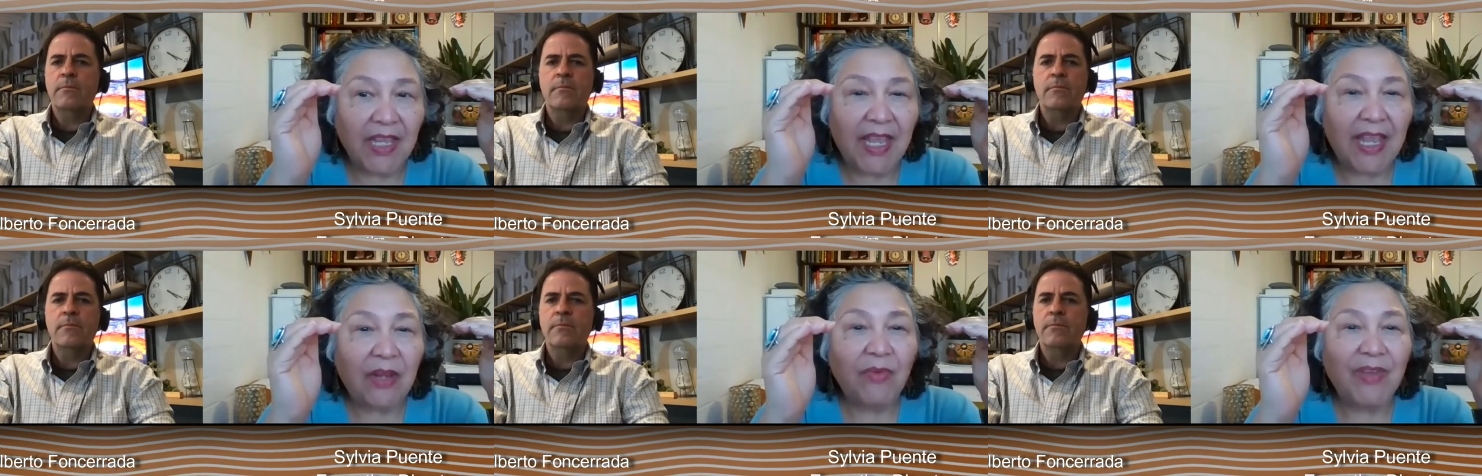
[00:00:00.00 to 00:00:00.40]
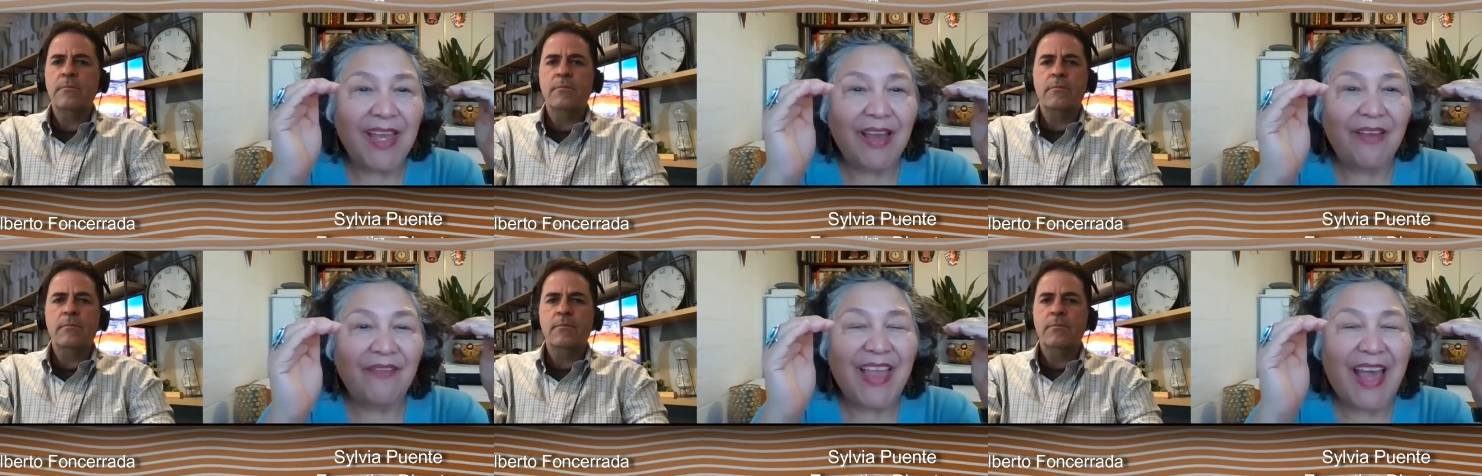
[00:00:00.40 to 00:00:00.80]
Speaker 1: and we
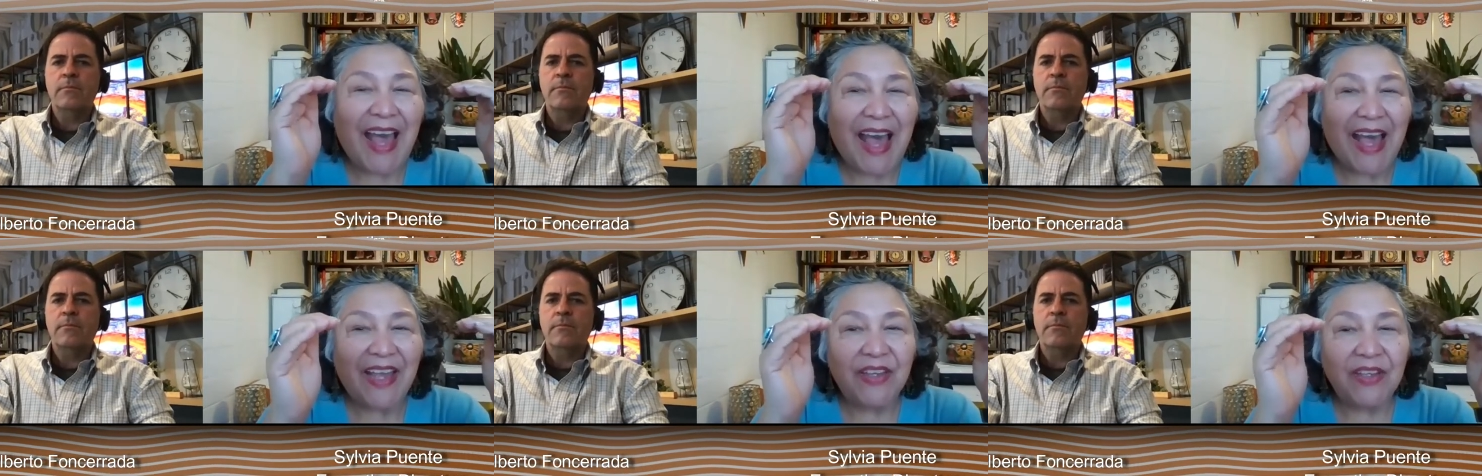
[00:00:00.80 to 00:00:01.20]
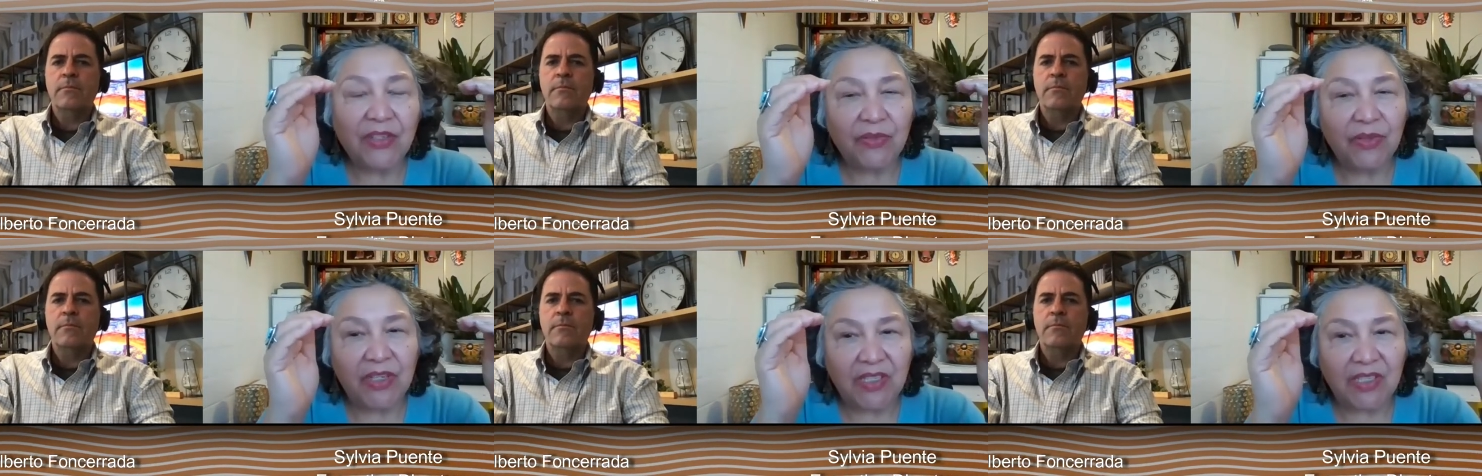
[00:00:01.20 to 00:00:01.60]
have the
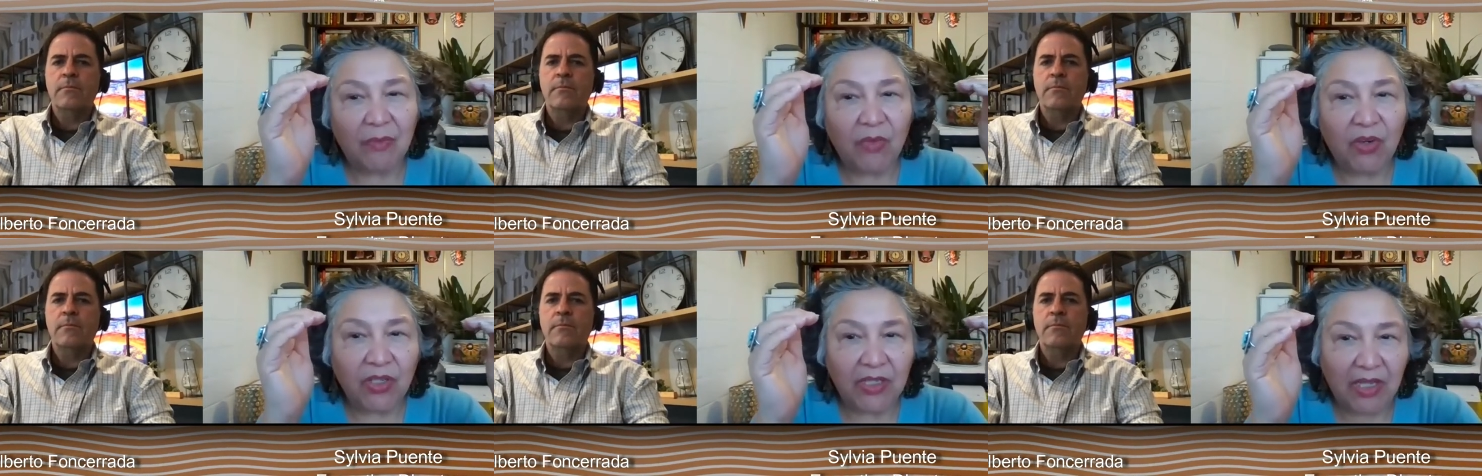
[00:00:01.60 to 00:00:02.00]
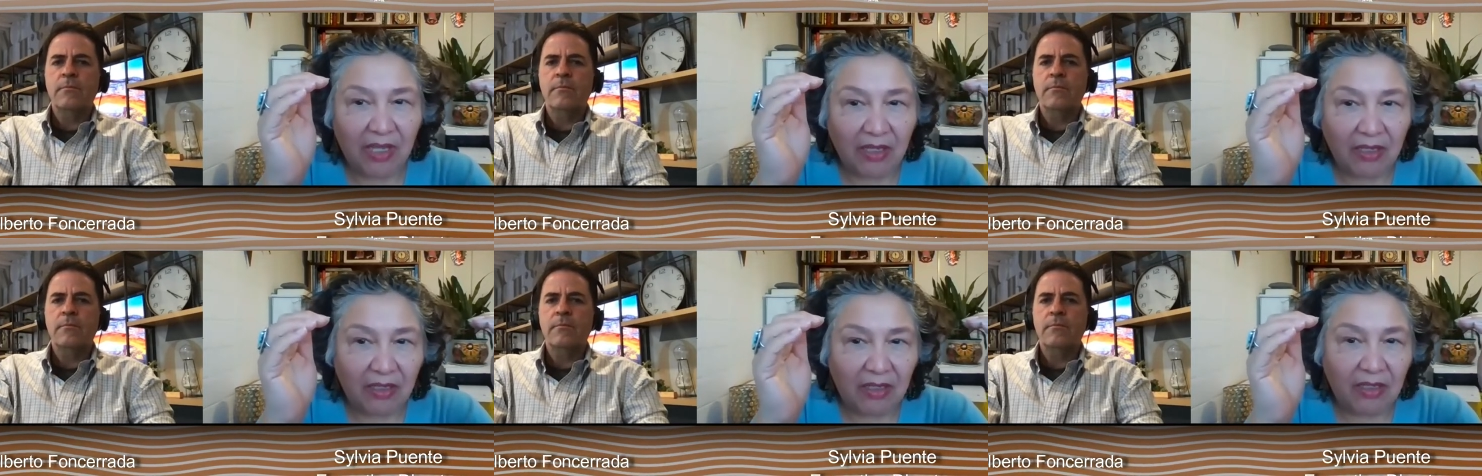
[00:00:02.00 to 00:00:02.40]
highest rates of
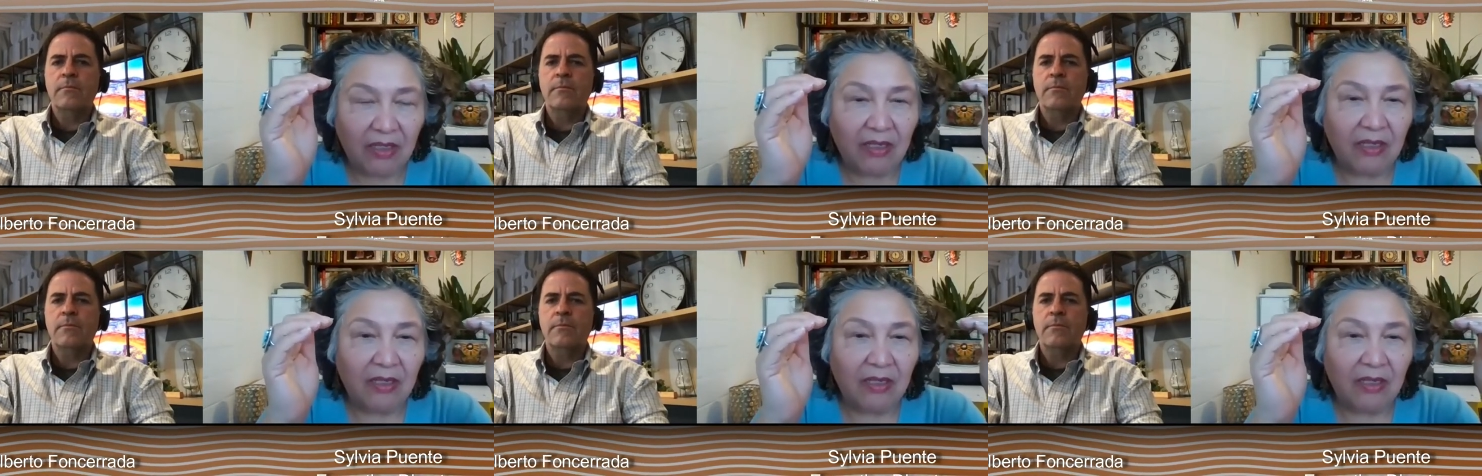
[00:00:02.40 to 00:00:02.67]
mortality,